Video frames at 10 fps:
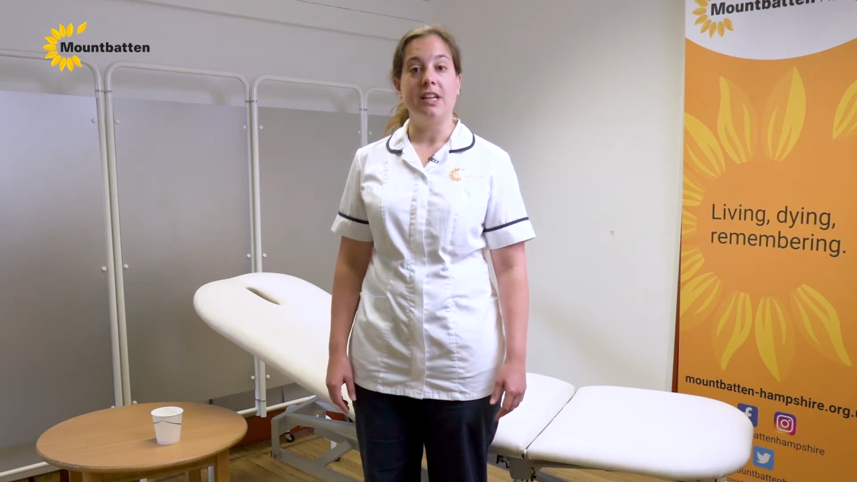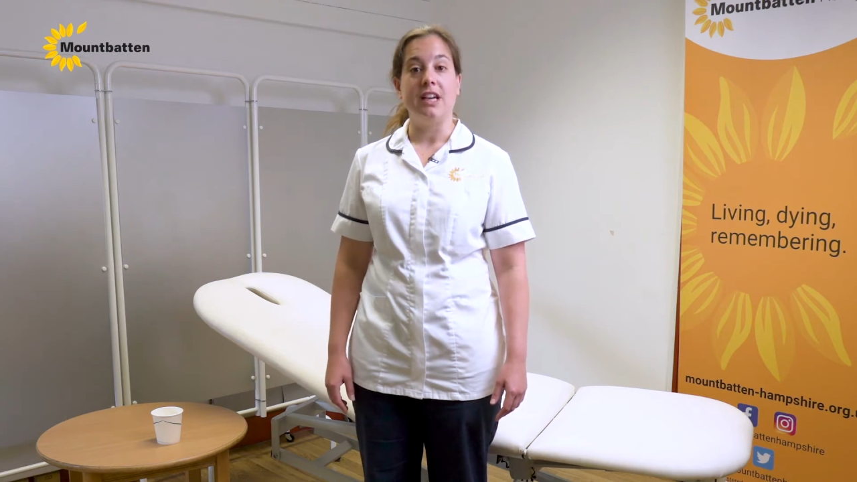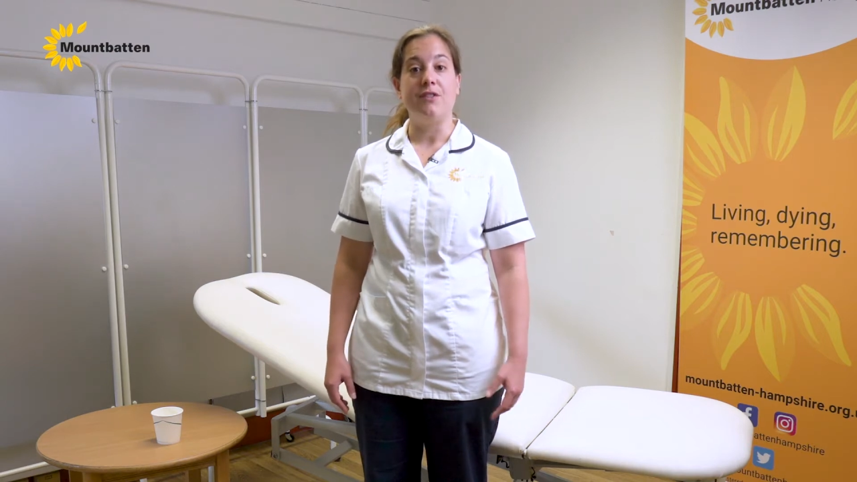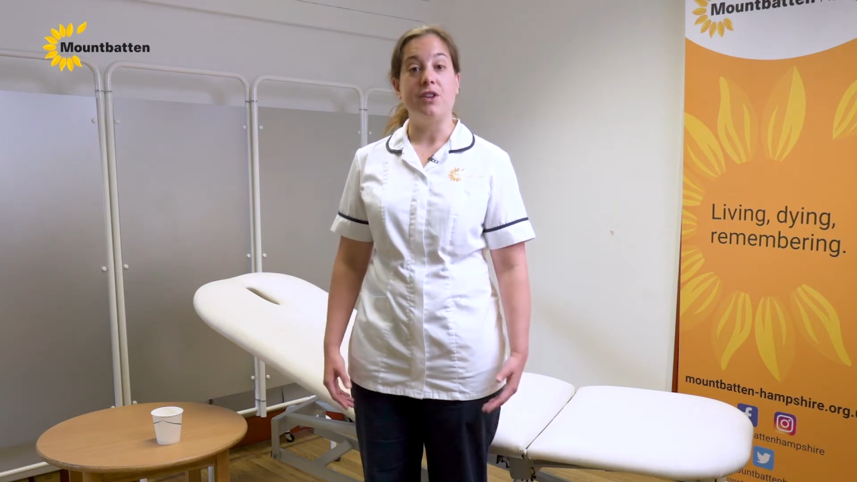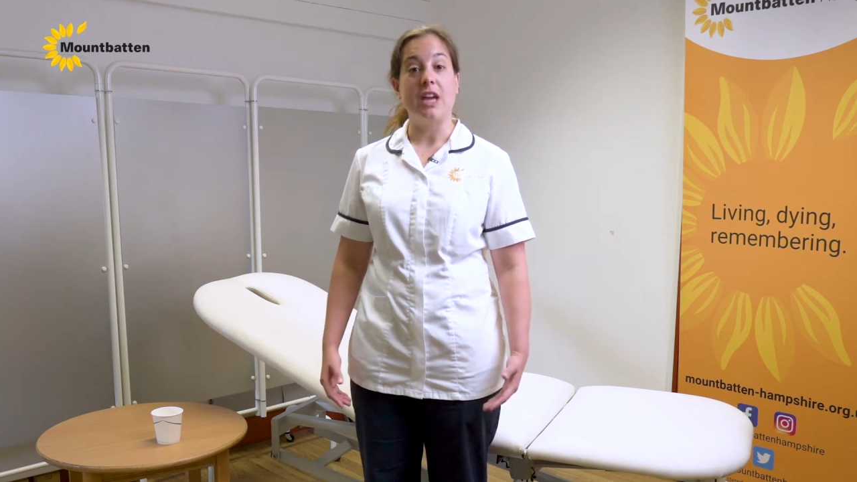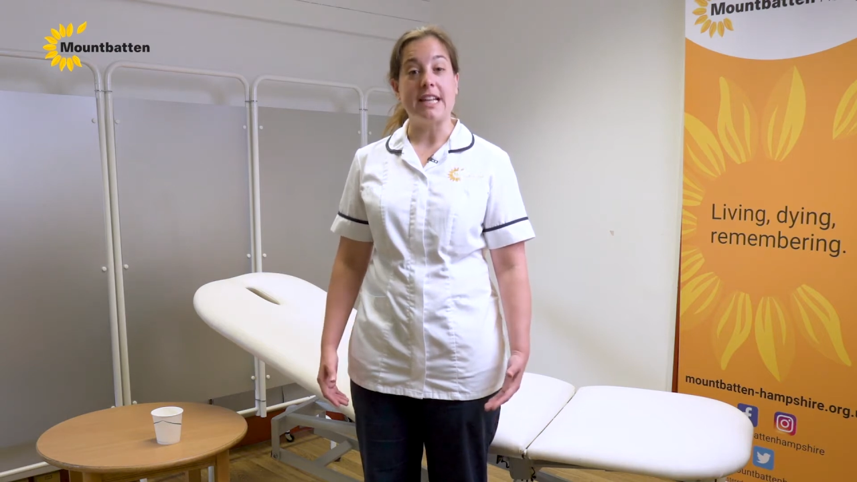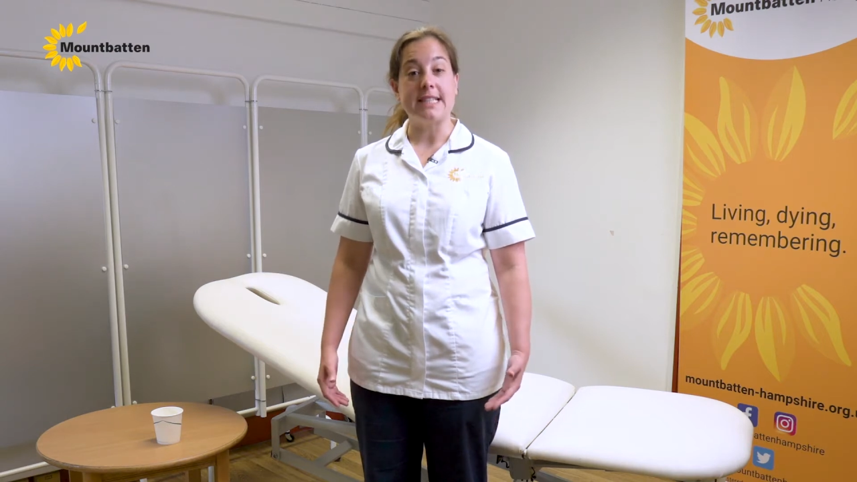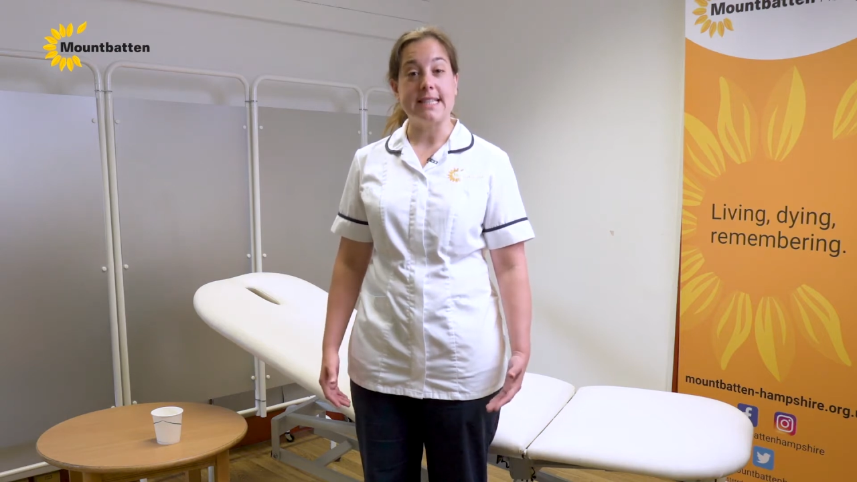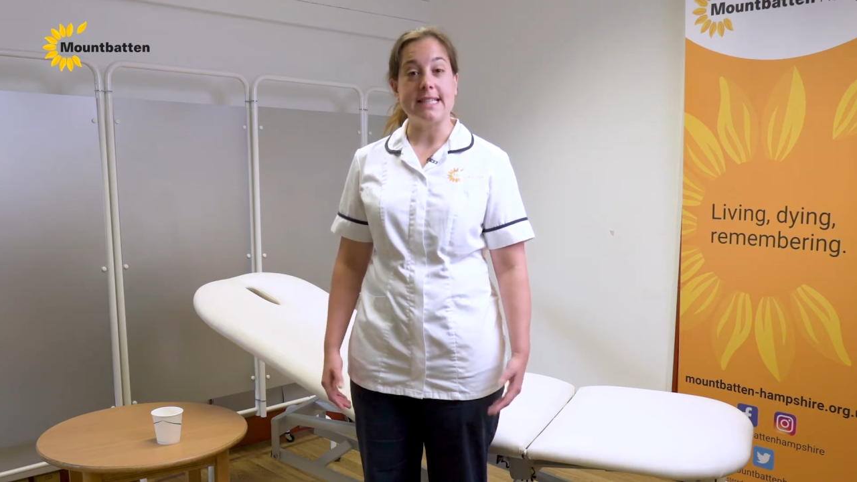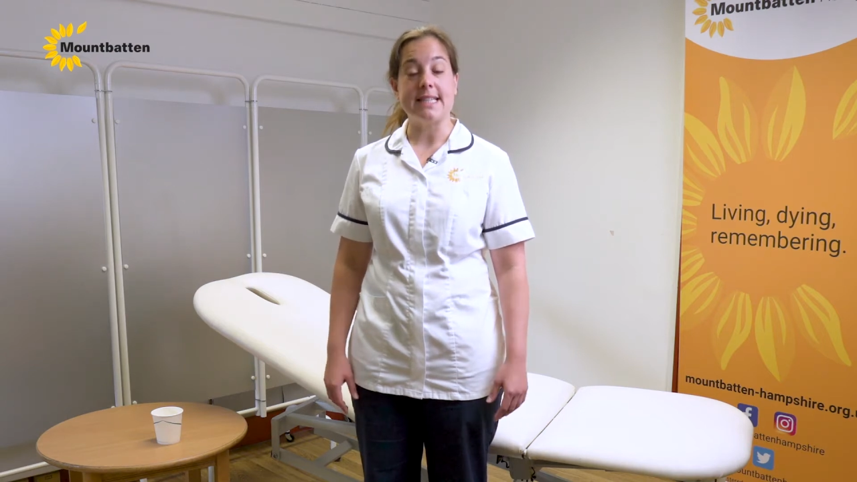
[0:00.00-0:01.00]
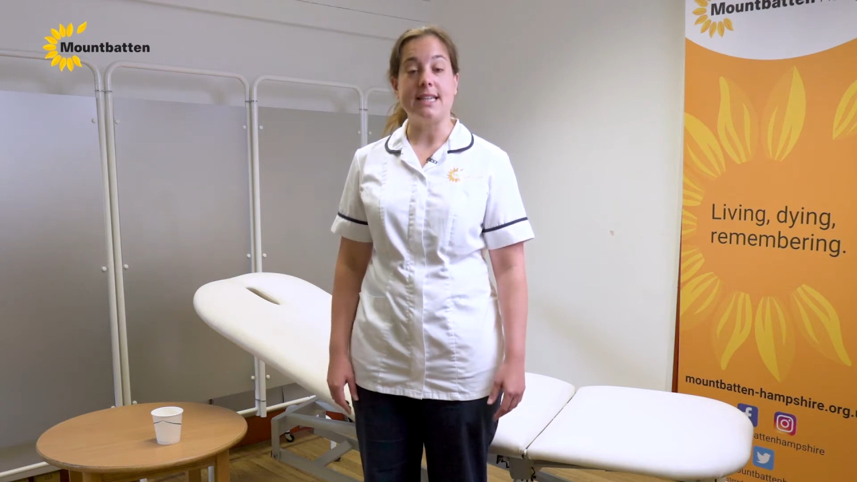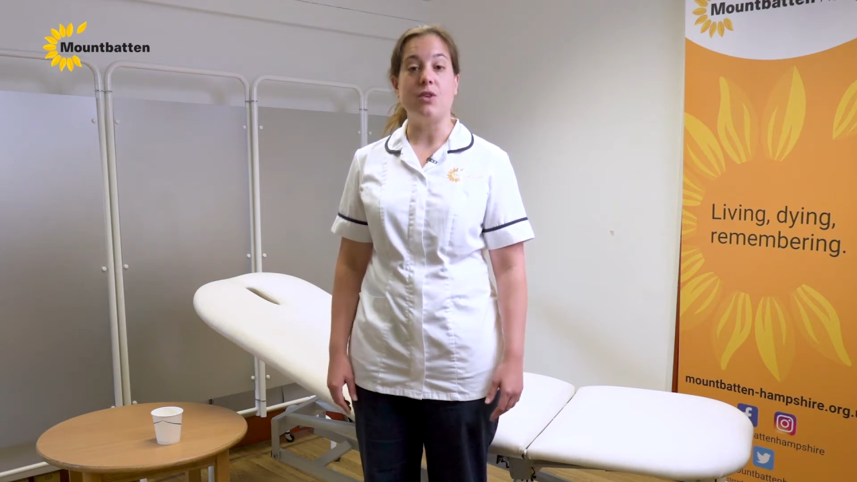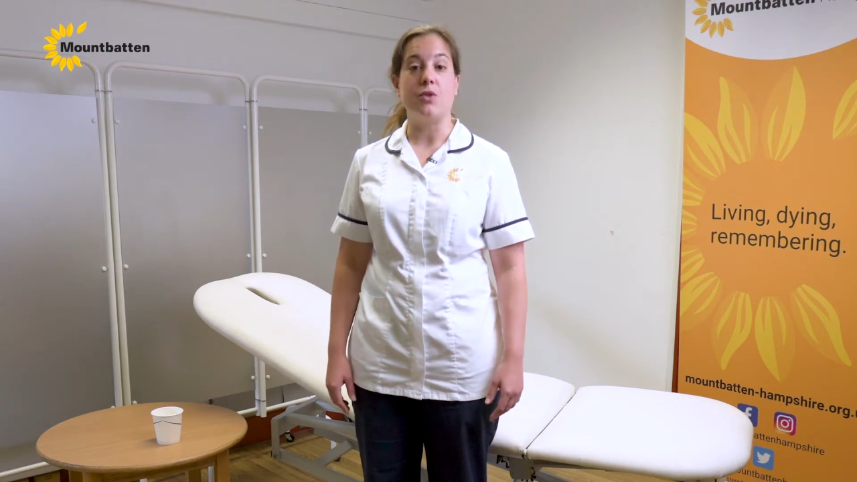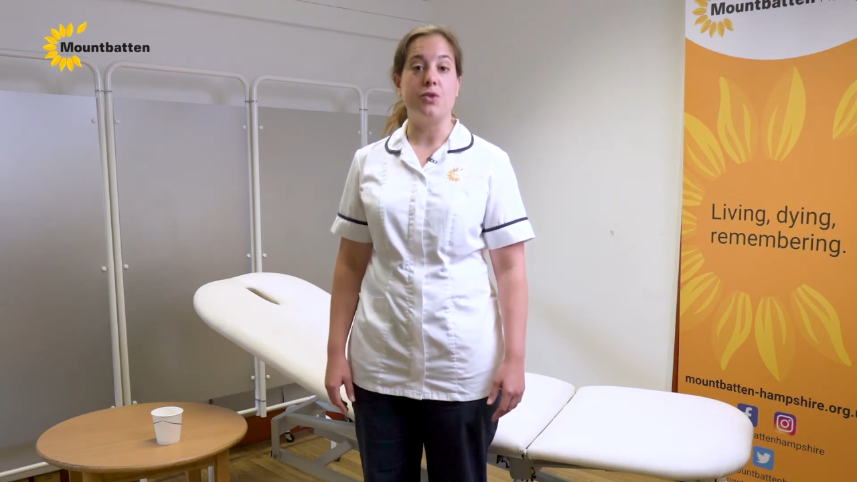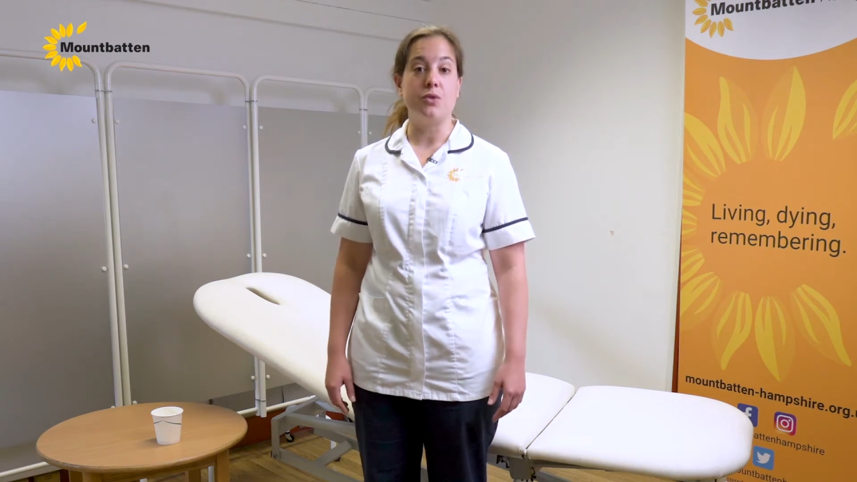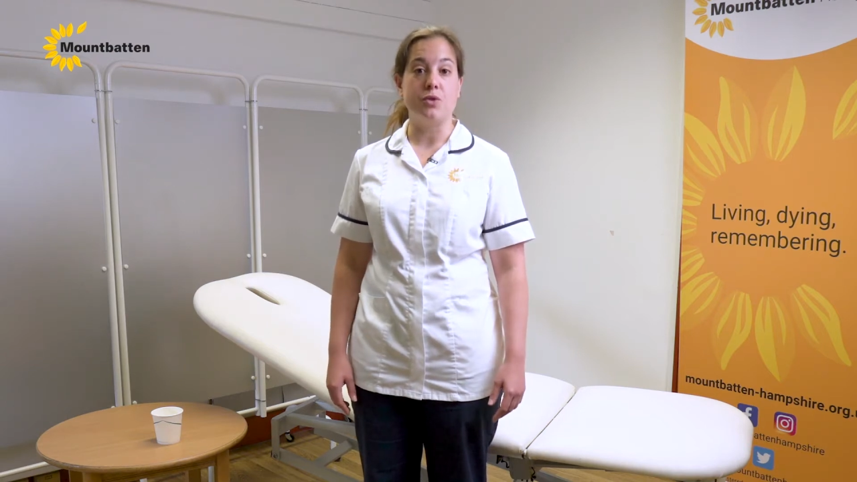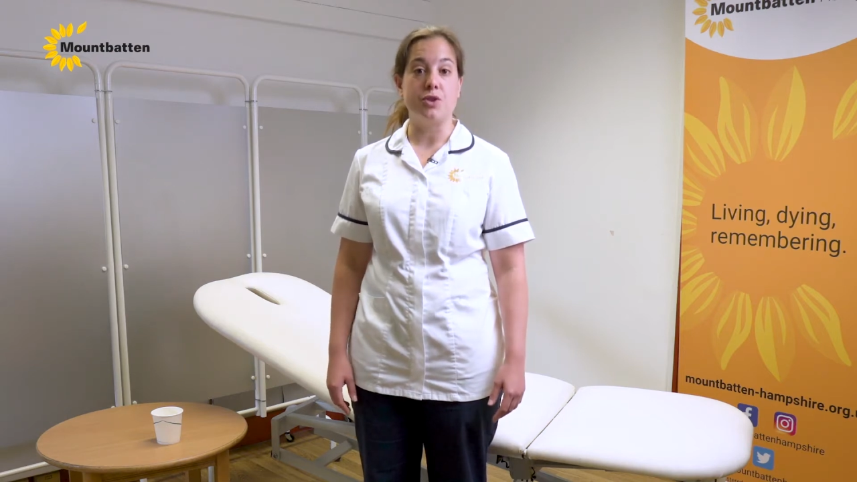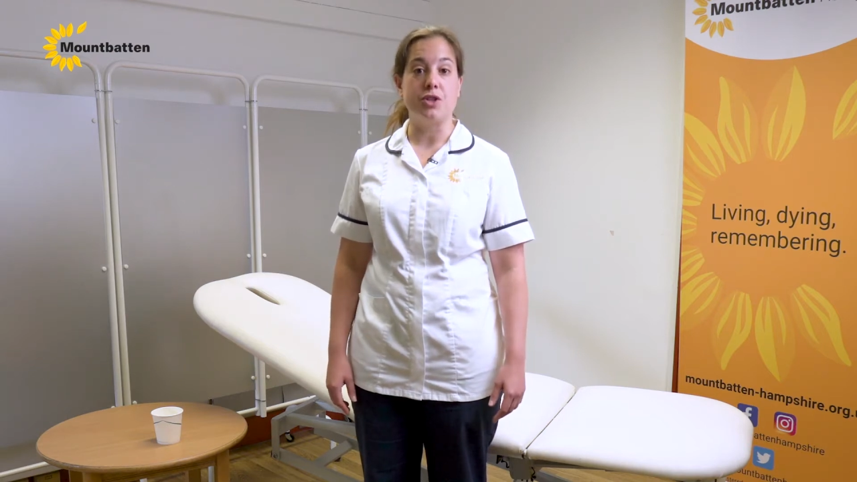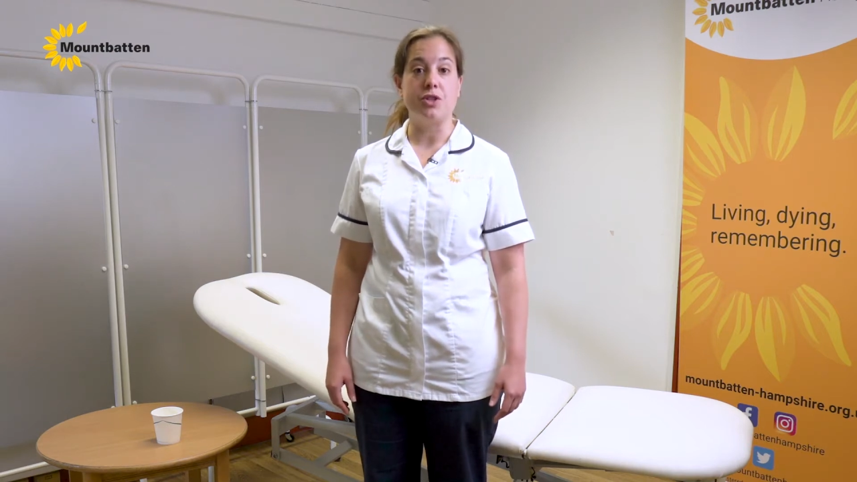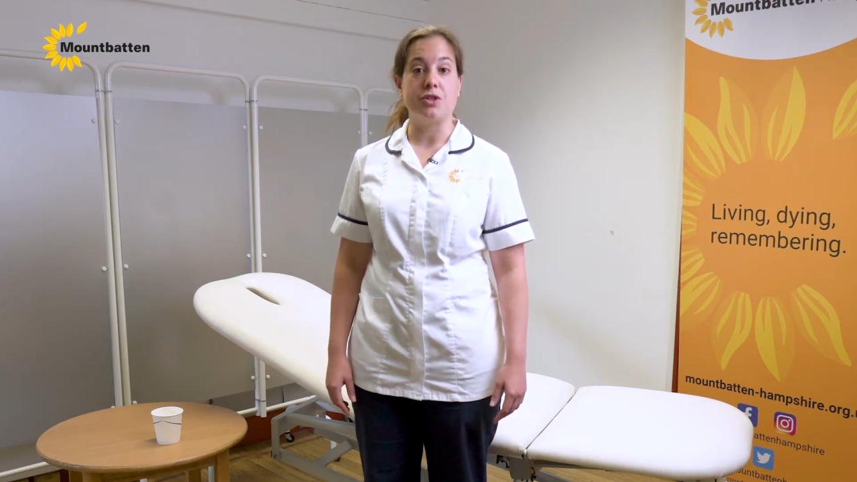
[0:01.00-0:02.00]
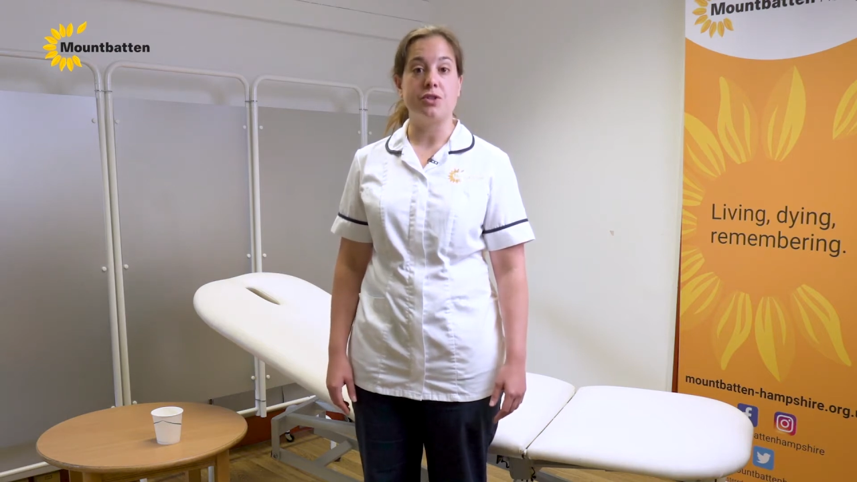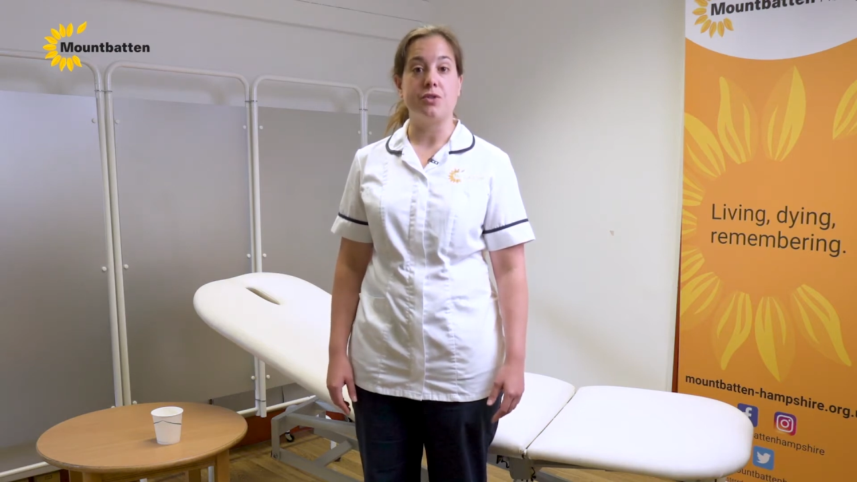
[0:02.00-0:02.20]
if you get dizzy or nauseous